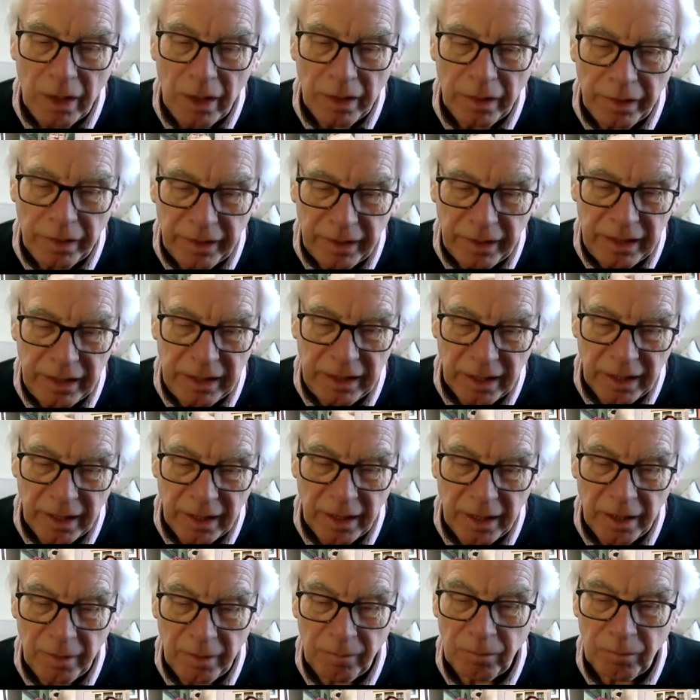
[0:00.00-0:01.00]

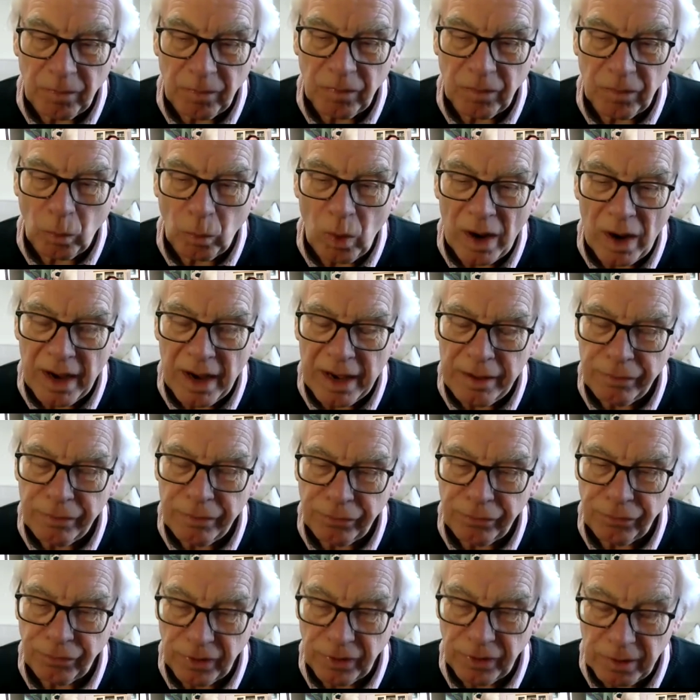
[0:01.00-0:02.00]
The
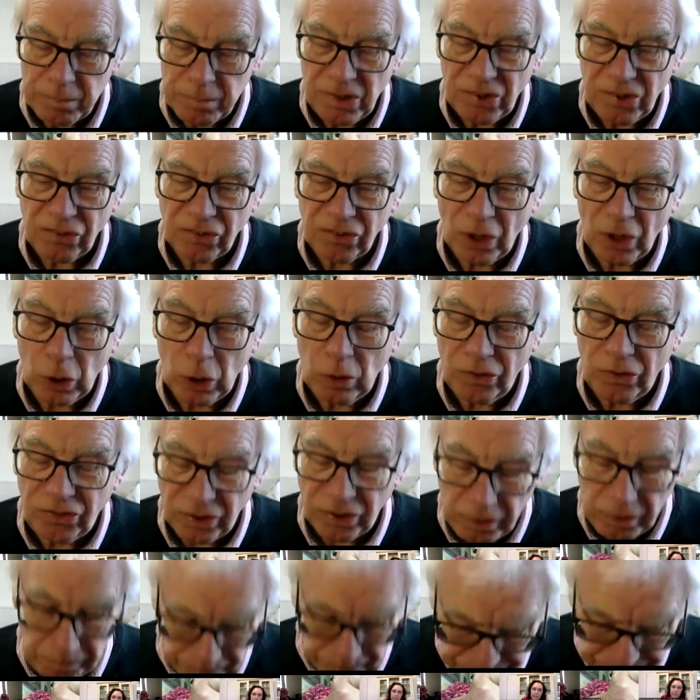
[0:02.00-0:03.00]
wife, Mrs.
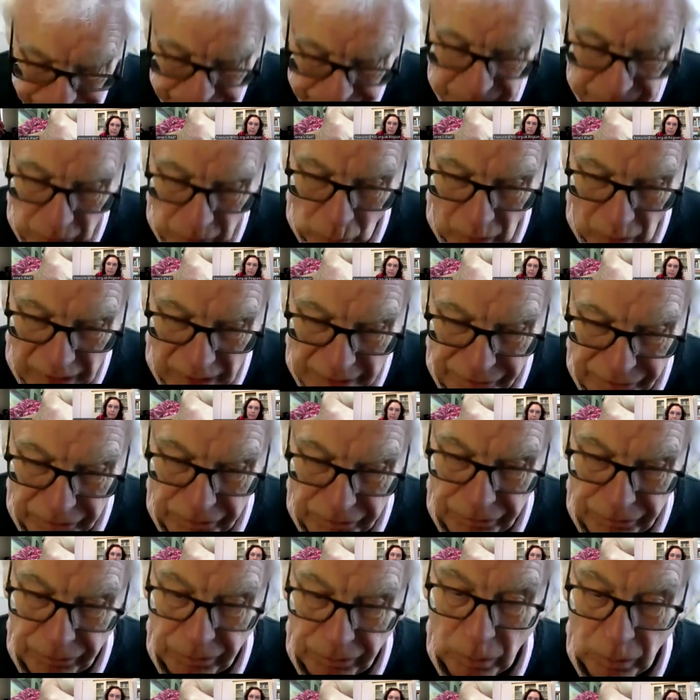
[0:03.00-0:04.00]
Hulton, the wife
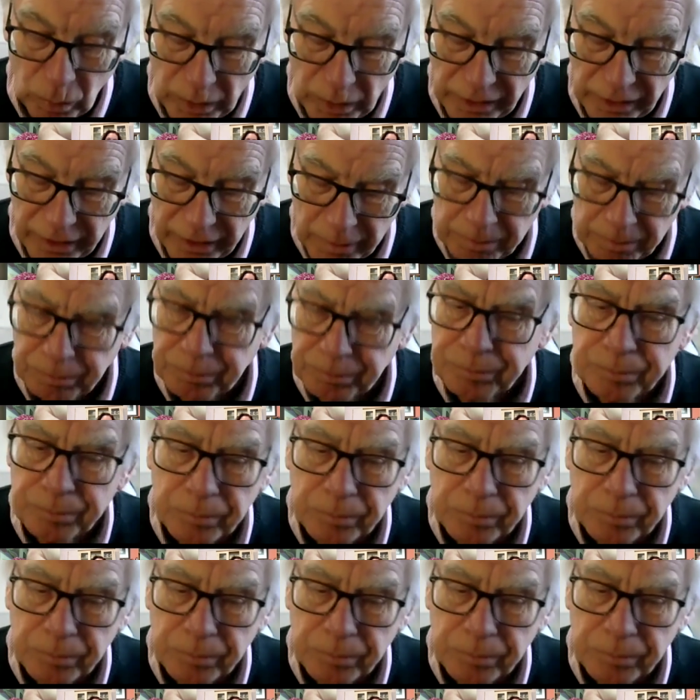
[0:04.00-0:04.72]
of William,